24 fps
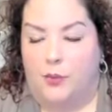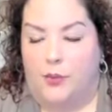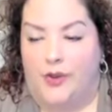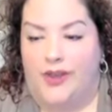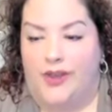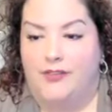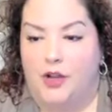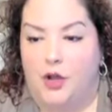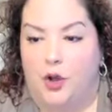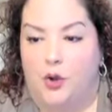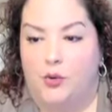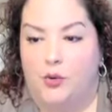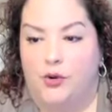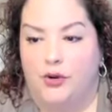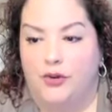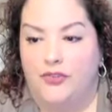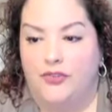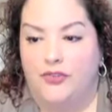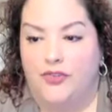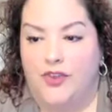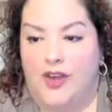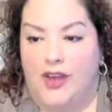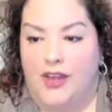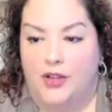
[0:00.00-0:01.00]
We have an
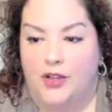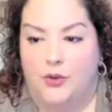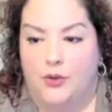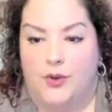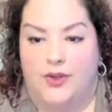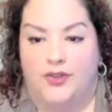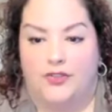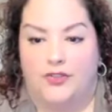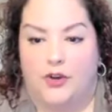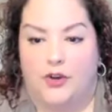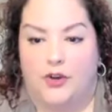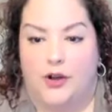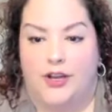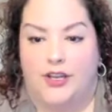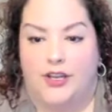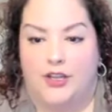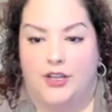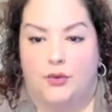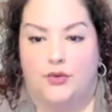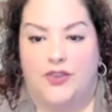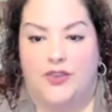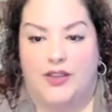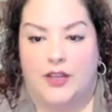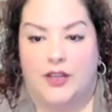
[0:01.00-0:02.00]
owner's son who has started
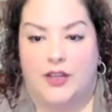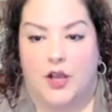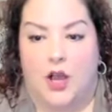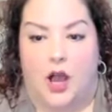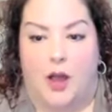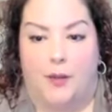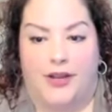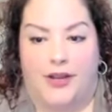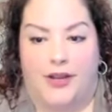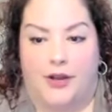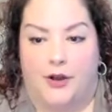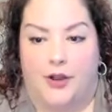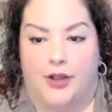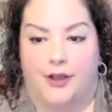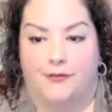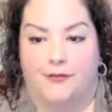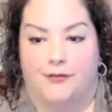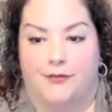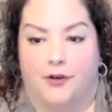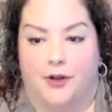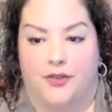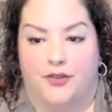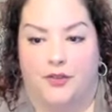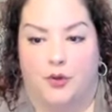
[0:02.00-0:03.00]
using the common area
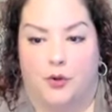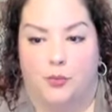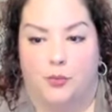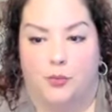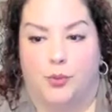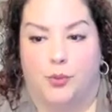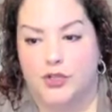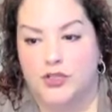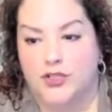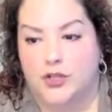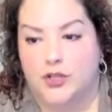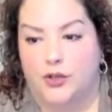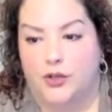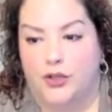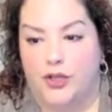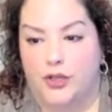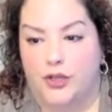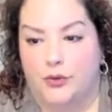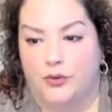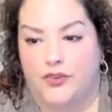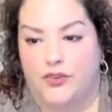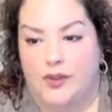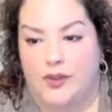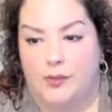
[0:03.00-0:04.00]
for his own personal
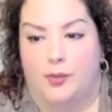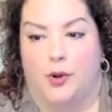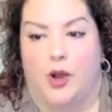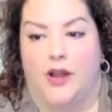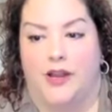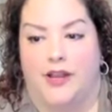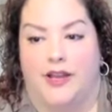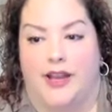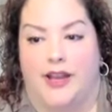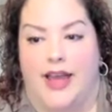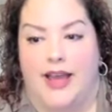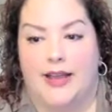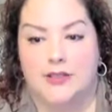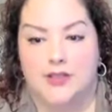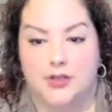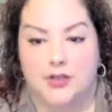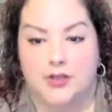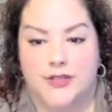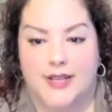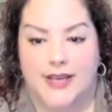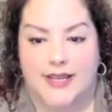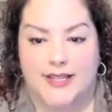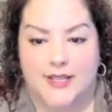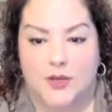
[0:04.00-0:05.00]
use. He brought in
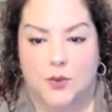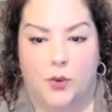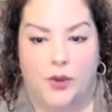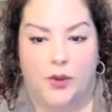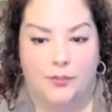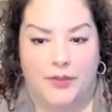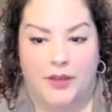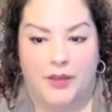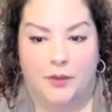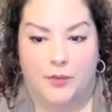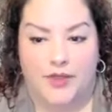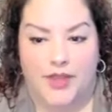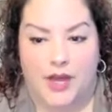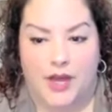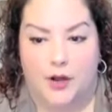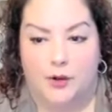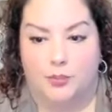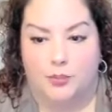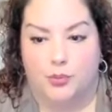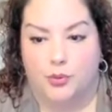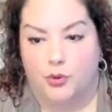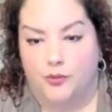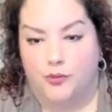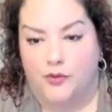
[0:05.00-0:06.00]
exercise equipment without
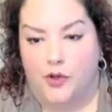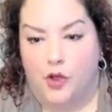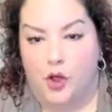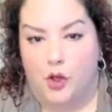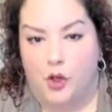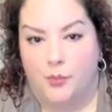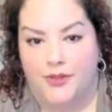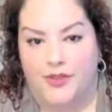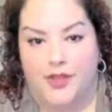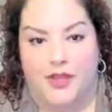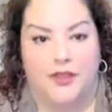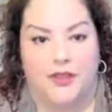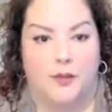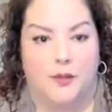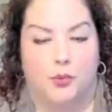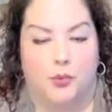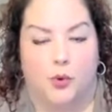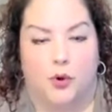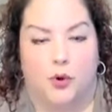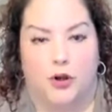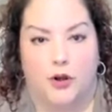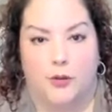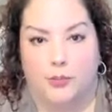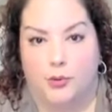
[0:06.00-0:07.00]
approval, but then the
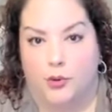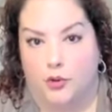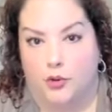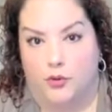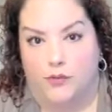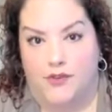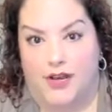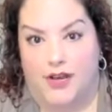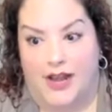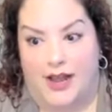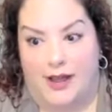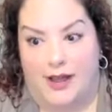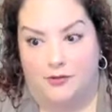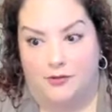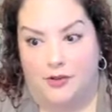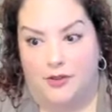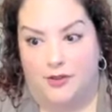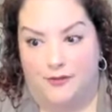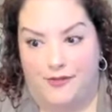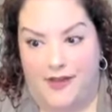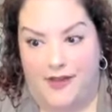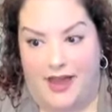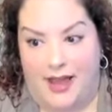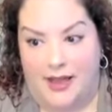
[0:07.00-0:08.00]
board approved it after
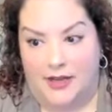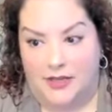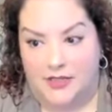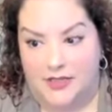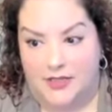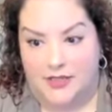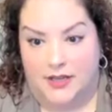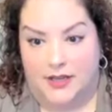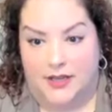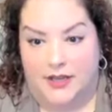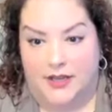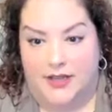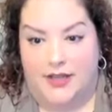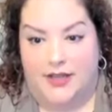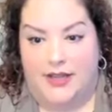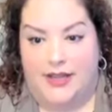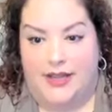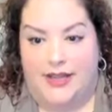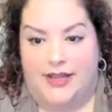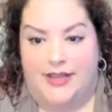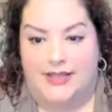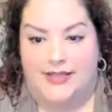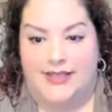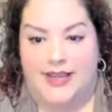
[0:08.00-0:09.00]
the fact.
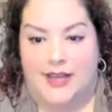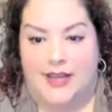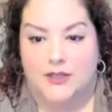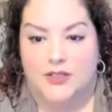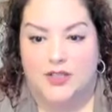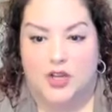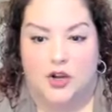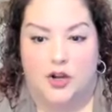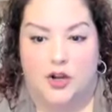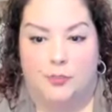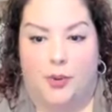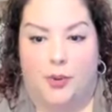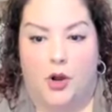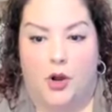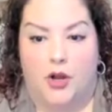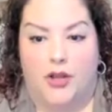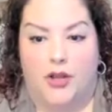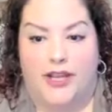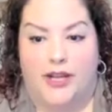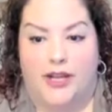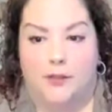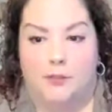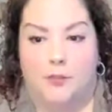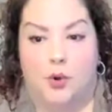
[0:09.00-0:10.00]
He's now started
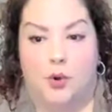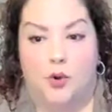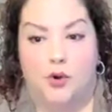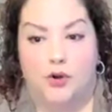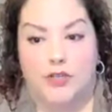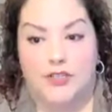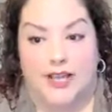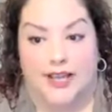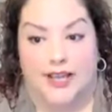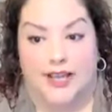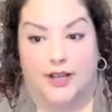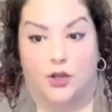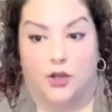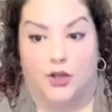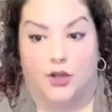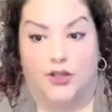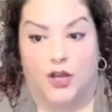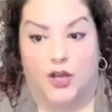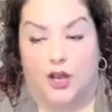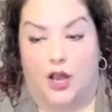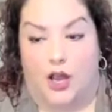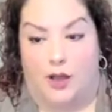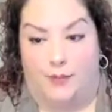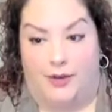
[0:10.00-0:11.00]
parking a motorcycle in
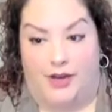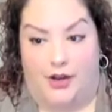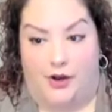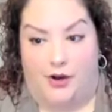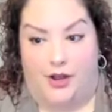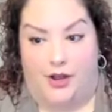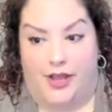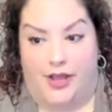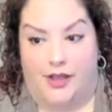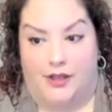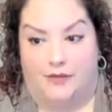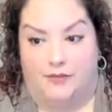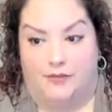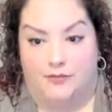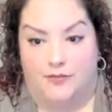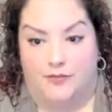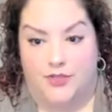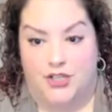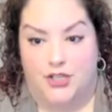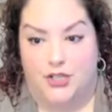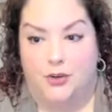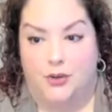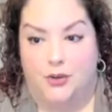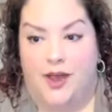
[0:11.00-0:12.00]
the common area.
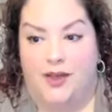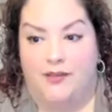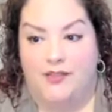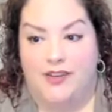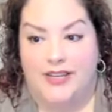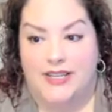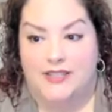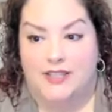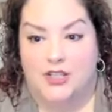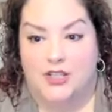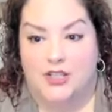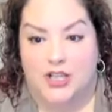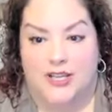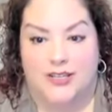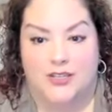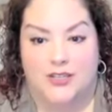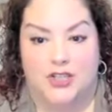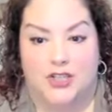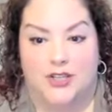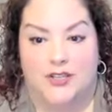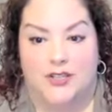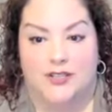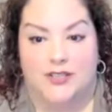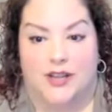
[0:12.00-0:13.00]
Do you have any
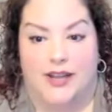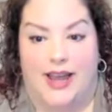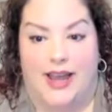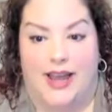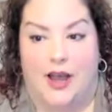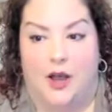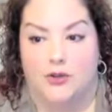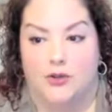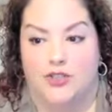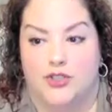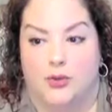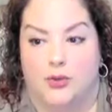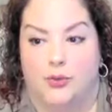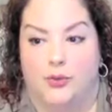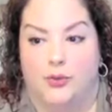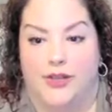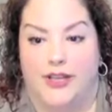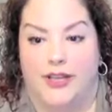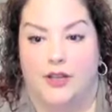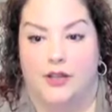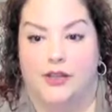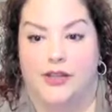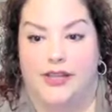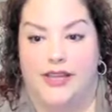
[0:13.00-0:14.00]
suggestions on how to
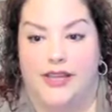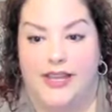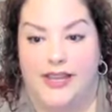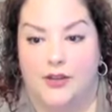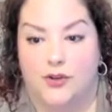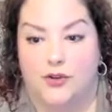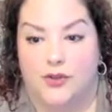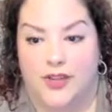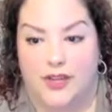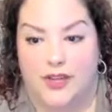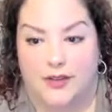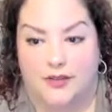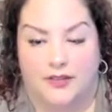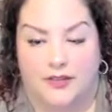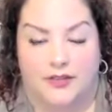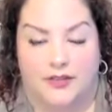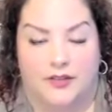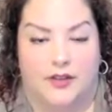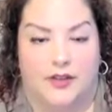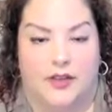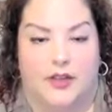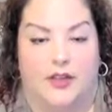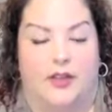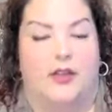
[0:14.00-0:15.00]
legally handle this?
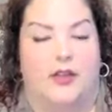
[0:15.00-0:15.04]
